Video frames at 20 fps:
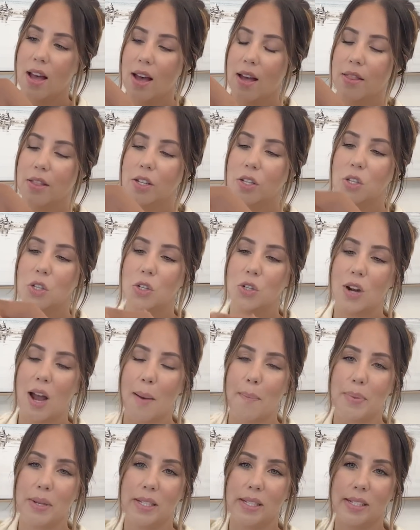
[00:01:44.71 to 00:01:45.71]
The
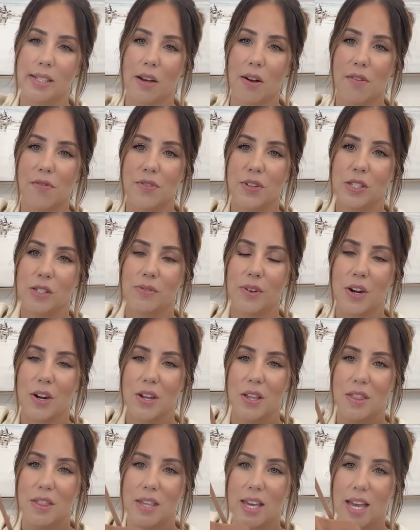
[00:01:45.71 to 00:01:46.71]
strap itself is
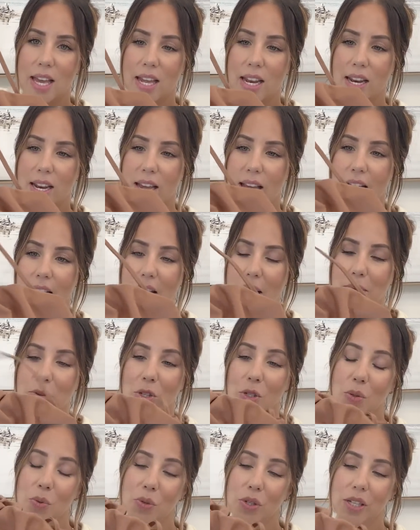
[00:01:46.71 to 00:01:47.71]
very thin, and I'm
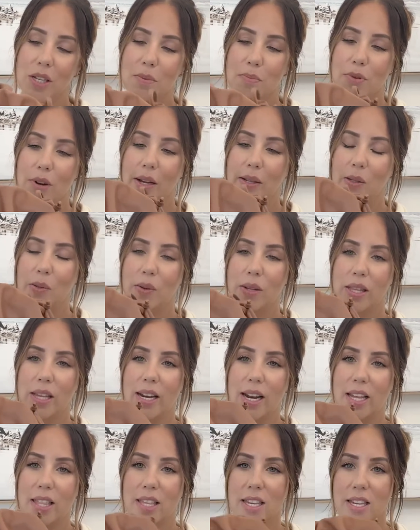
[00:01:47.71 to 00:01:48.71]
just really impressed with it.
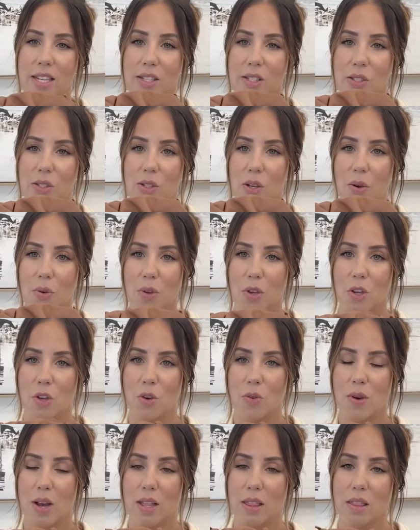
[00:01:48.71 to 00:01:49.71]
I think it's so
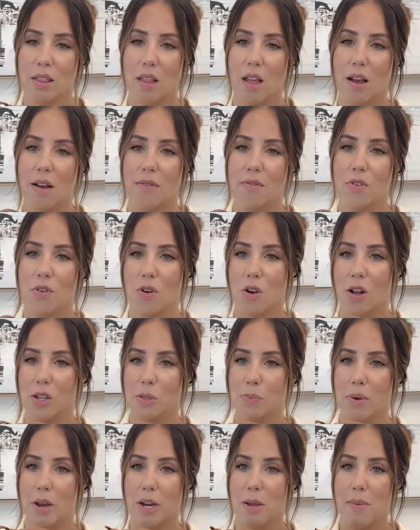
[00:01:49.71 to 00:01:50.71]
cute. I love
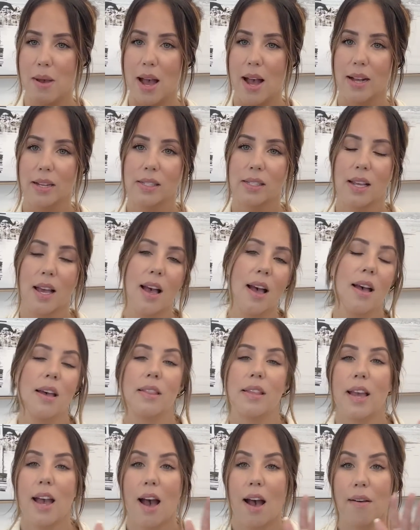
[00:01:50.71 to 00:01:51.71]
crossbody bags.
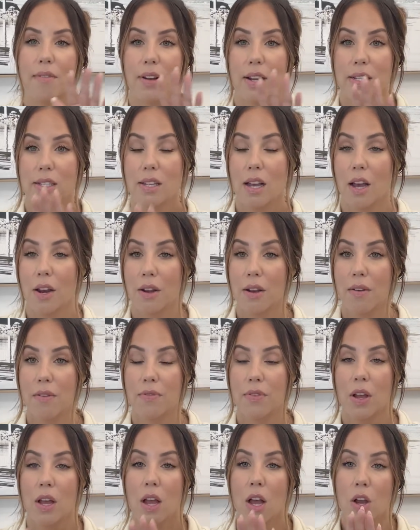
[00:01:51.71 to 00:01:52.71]
They have a ton of
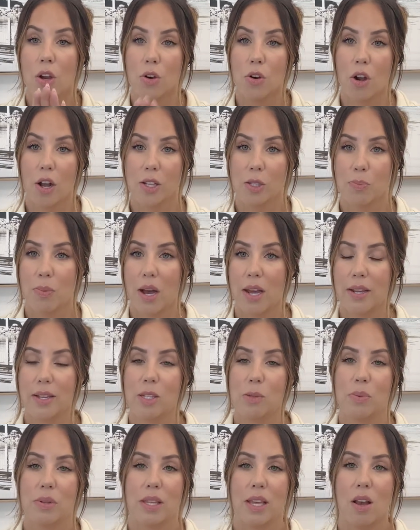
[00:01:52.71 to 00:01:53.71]

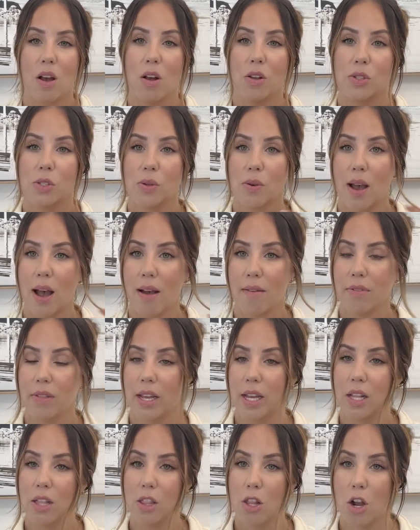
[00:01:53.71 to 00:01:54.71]
crossbodies, but they also have
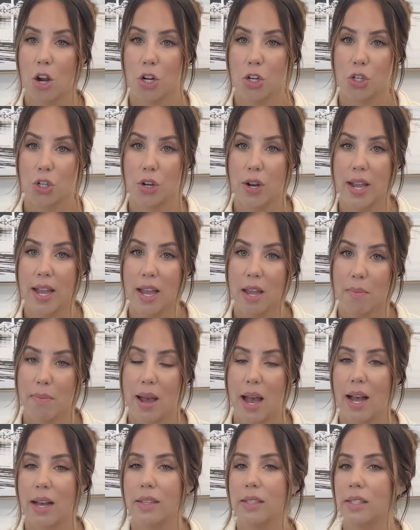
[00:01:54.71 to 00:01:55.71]
like larger
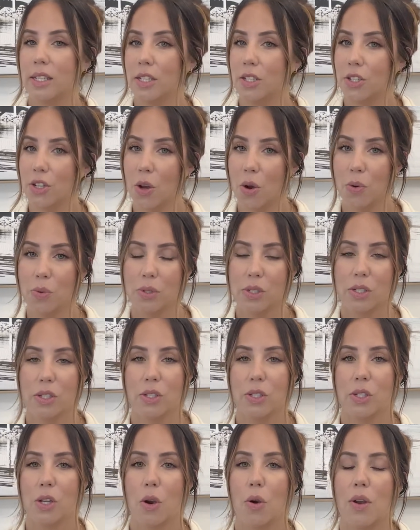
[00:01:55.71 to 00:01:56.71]
handbags and totes.
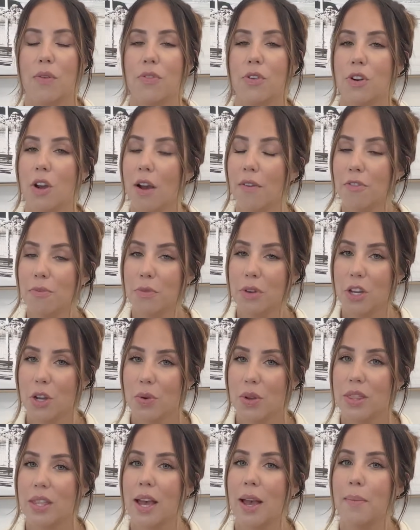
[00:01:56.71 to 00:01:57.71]
So if you're not familiar
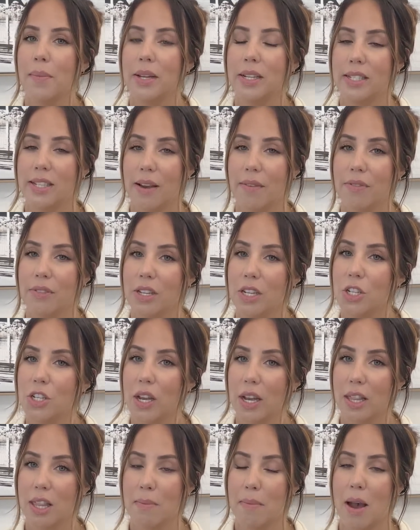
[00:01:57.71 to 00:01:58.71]
with them, definitely
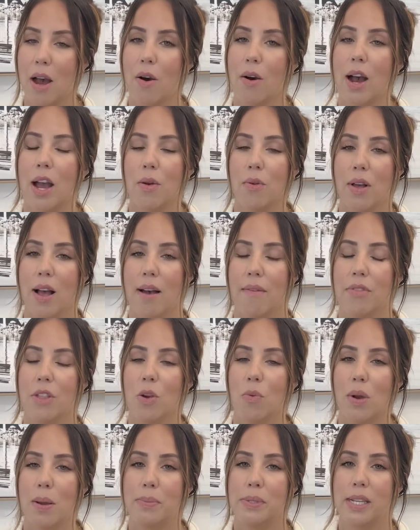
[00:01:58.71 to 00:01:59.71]
check them out. I will have their
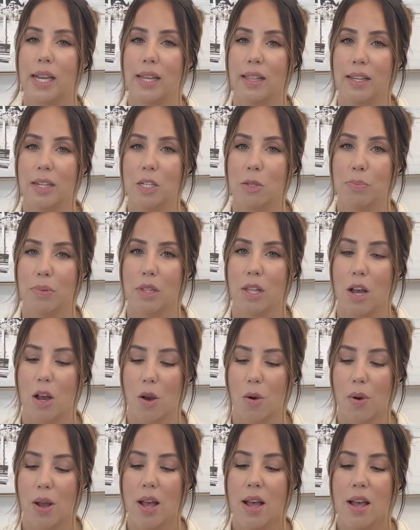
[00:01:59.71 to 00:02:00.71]
website linked
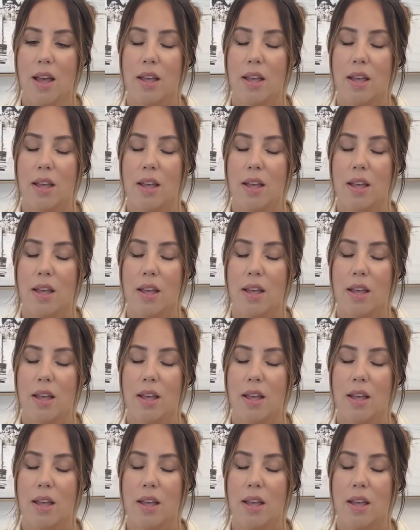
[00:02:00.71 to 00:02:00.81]
below.